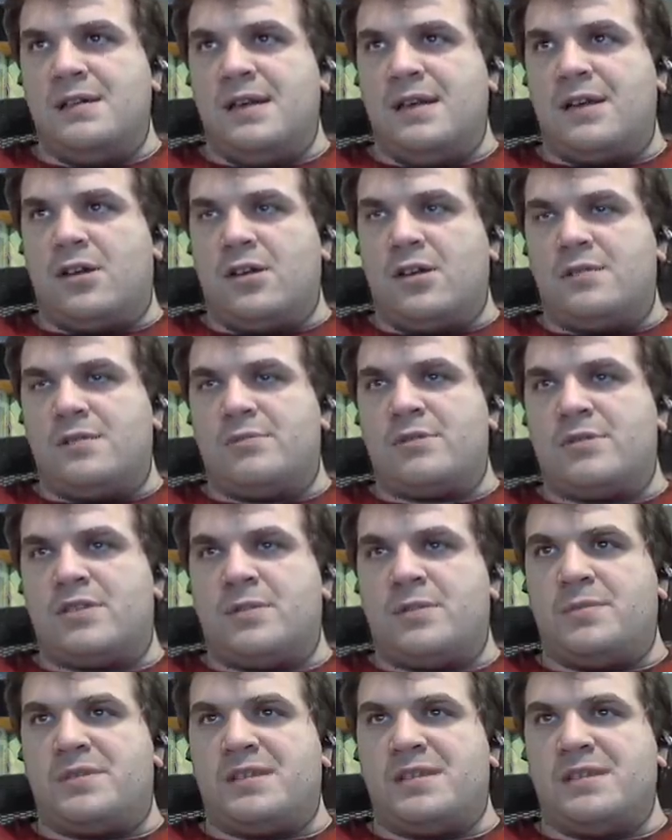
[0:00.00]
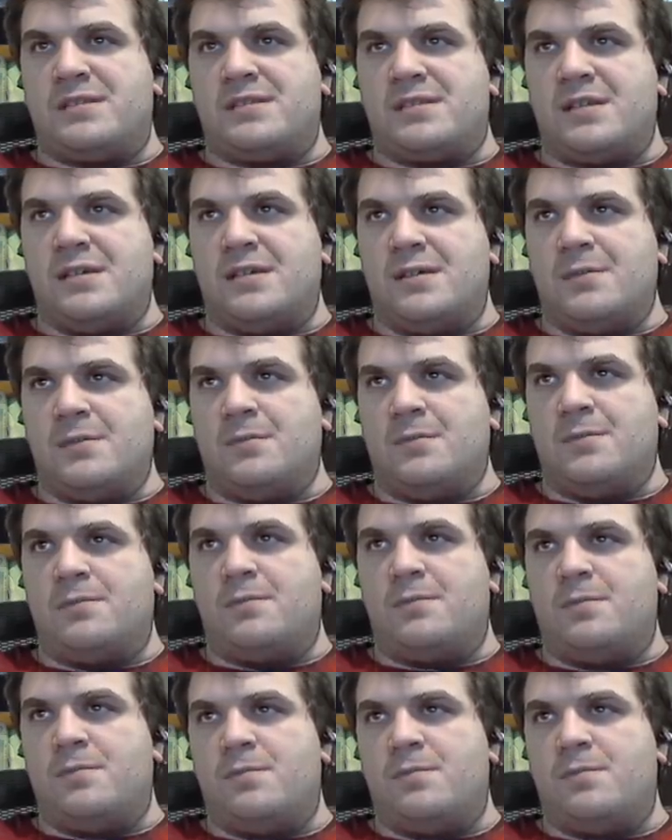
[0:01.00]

It could especially since um